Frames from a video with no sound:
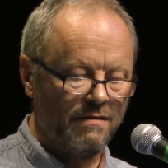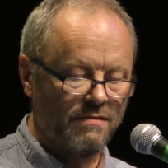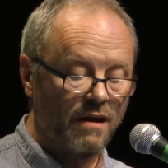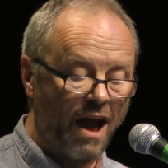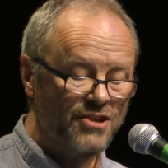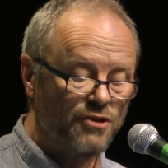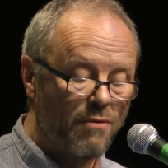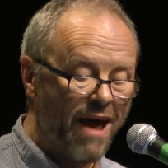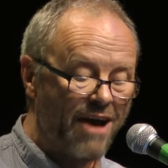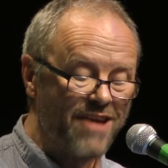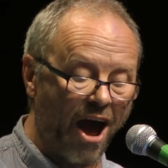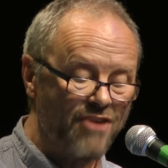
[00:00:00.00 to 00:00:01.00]
"The lines are
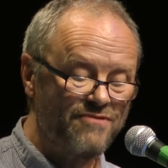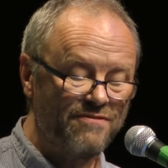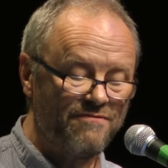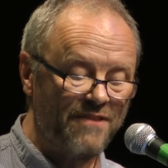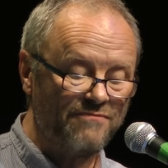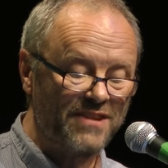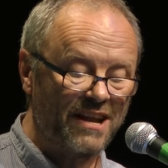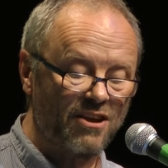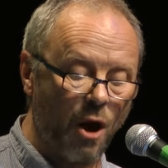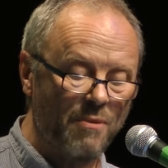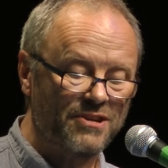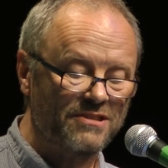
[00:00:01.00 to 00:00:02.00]
around 150
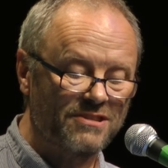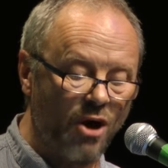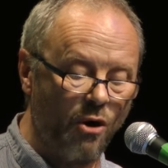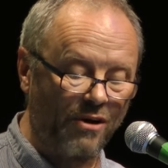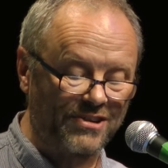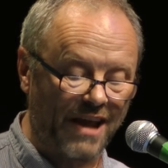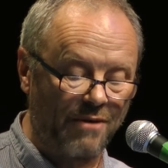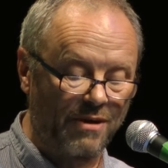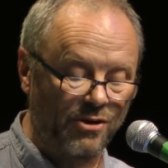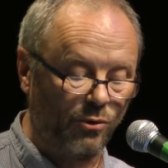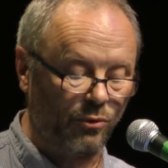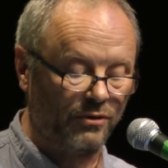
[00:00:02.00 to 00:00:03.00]
kilometers long, as I
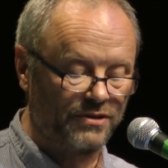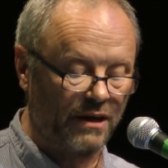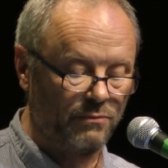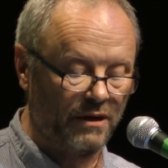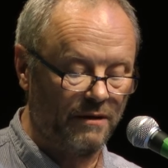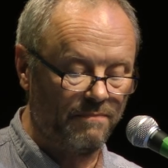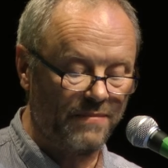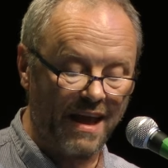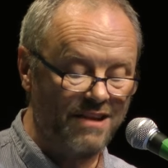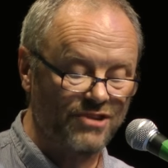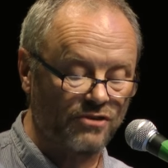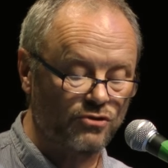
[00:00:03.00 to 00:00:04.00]
recall," said William.
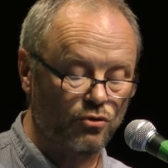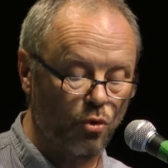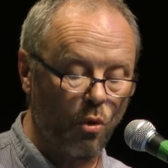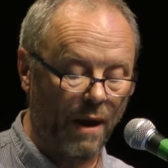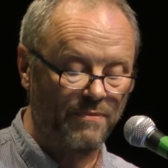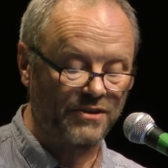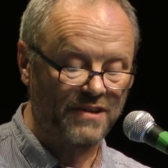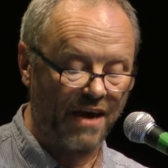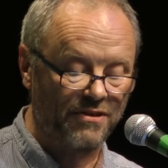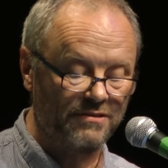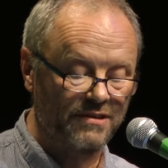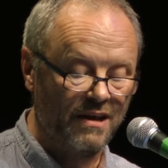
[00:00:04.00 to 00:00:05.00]
"They just crawl up the
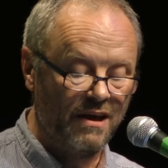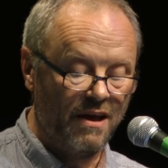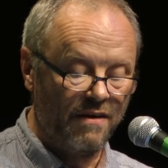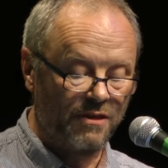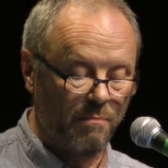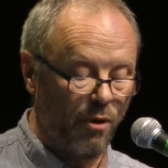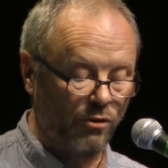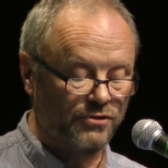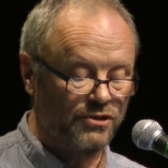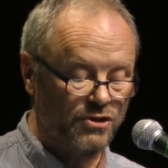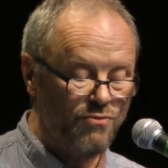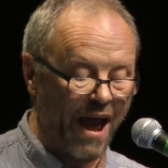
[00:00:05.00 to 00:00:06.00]
tethers. The
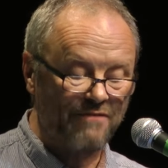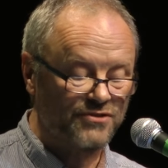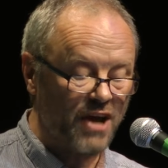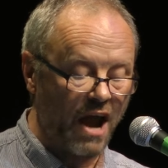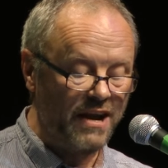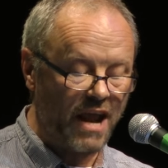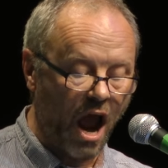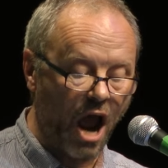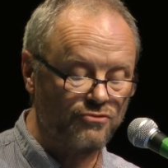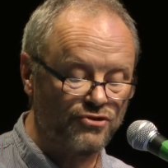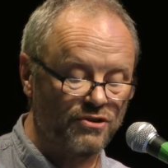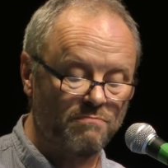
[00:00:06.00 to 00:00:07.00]
pods do have tiny
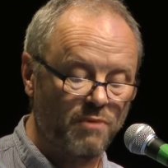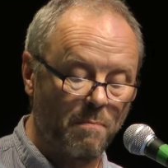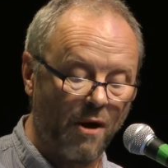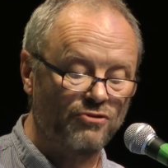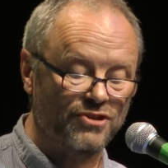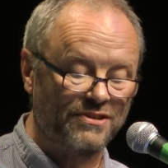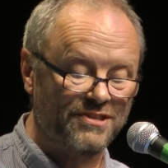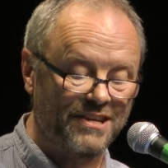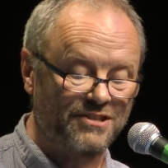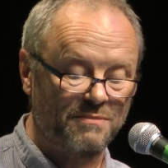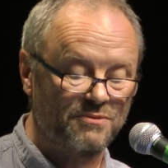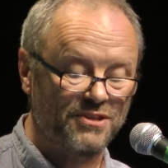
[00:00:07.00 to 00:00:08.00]
hydrogen propulsion
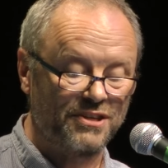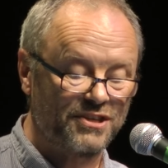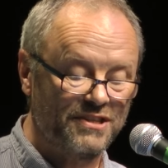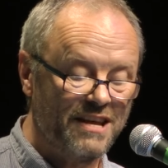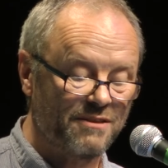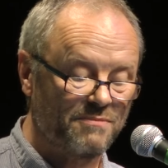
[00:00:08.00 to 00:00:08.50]
systems to steer